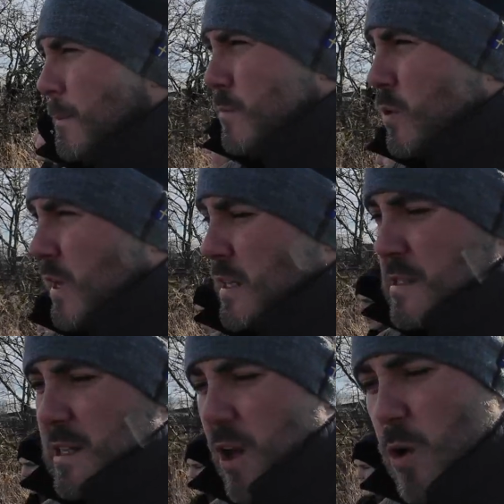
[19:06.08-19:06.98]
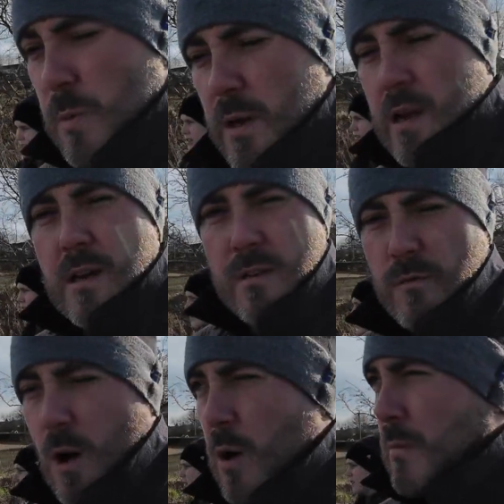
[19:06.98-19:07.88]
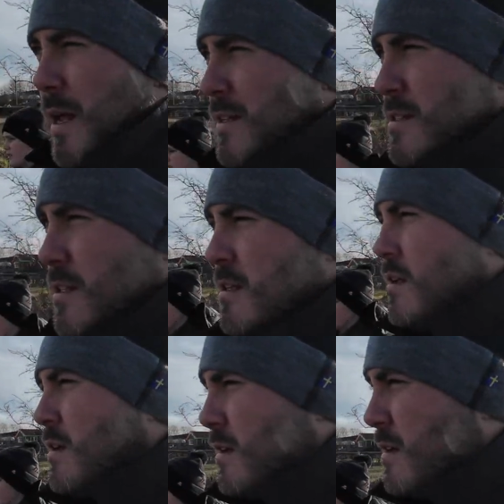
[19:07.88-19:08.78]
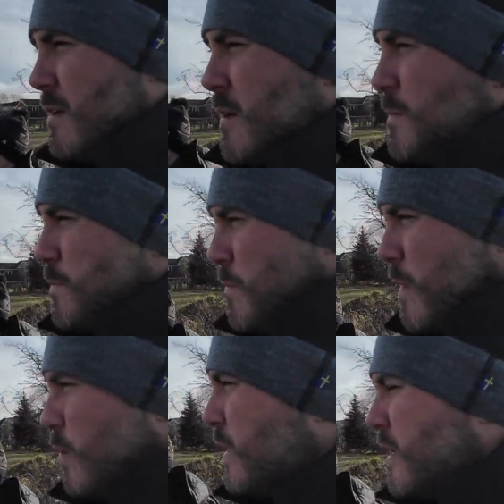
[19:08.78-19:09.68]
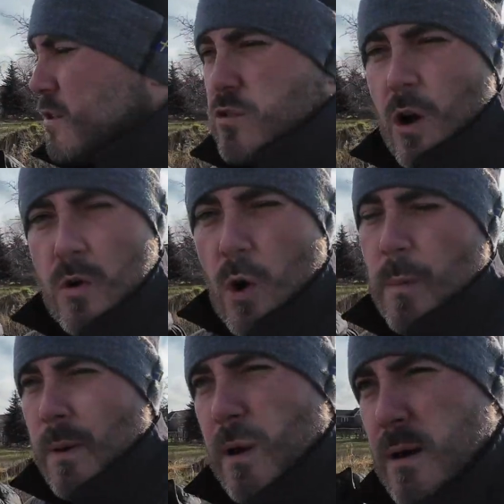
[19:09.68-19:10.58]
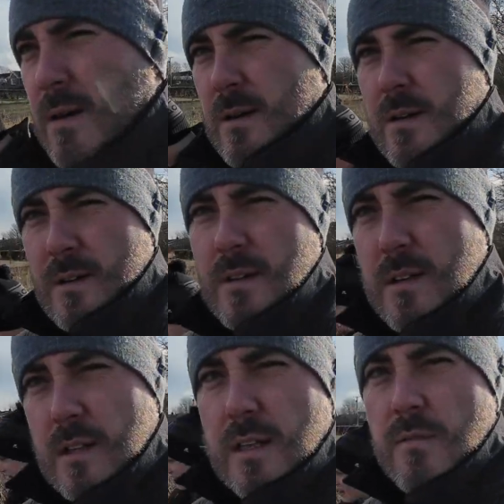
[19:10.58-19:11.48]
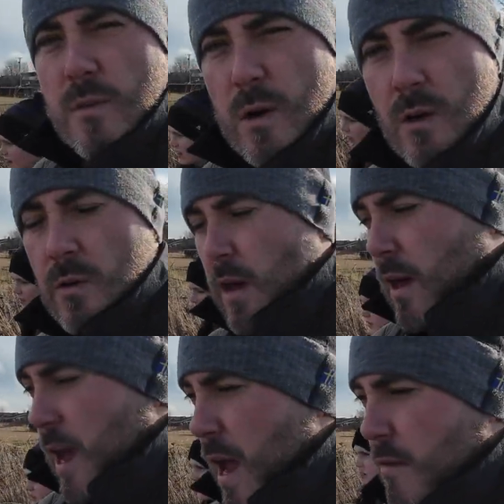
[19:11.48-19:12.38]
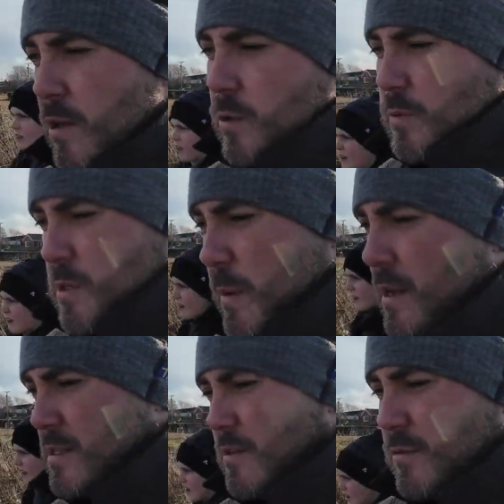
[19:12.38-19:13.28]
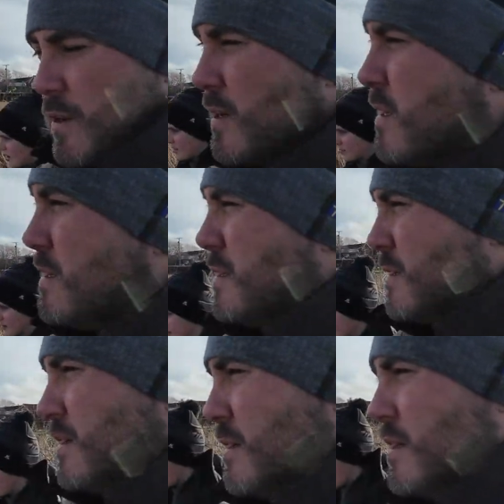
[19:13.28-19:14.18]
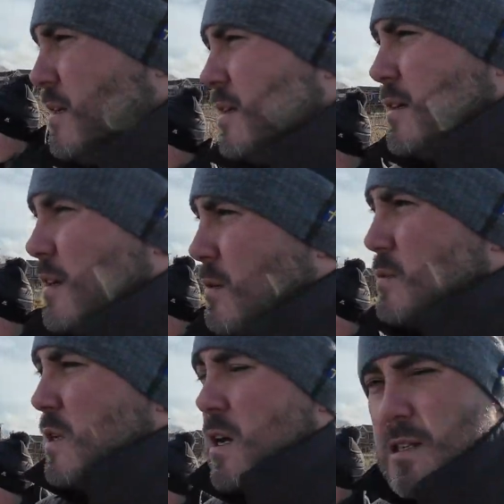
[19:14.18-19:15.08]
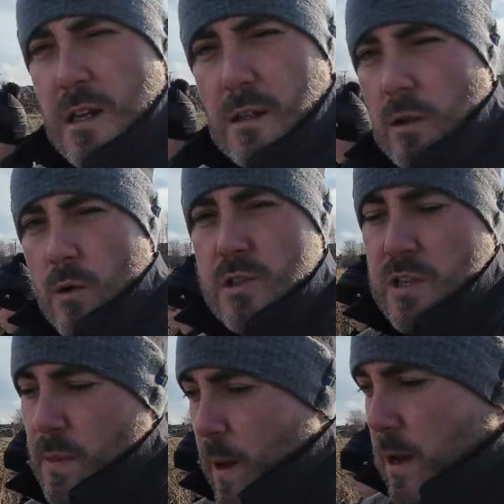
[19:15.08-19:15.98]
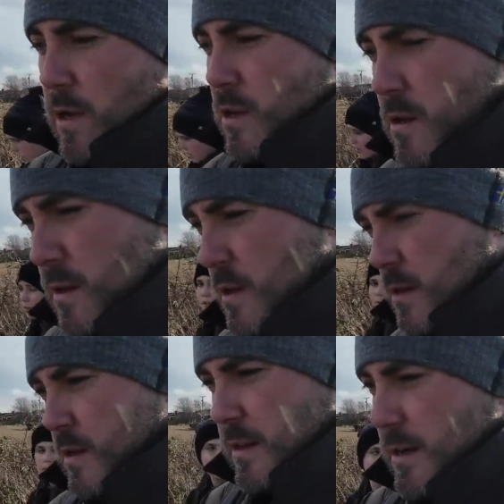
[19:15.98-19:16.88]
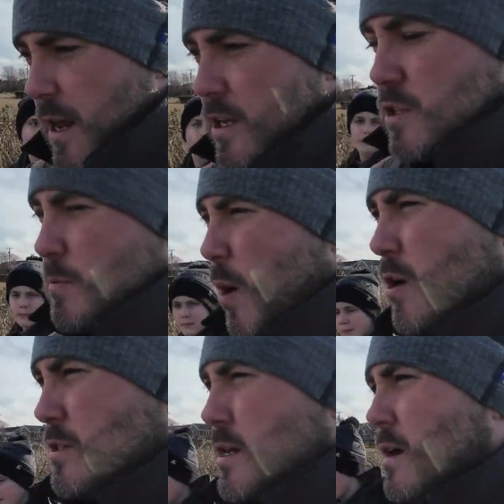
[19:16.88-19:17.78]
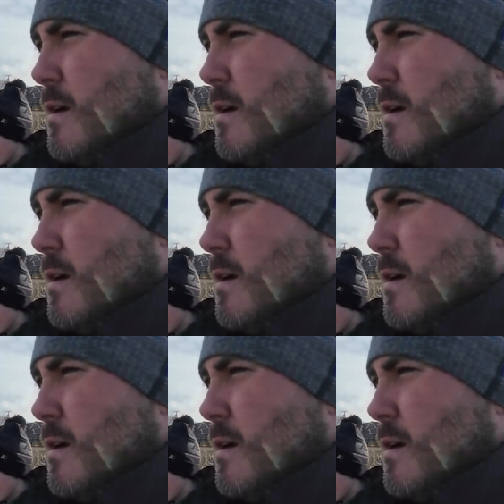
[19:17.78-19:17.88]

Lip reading: We get to the open farmland and we get the drone up, give you another aerial perspective. There's a nice little lunch in that last spot.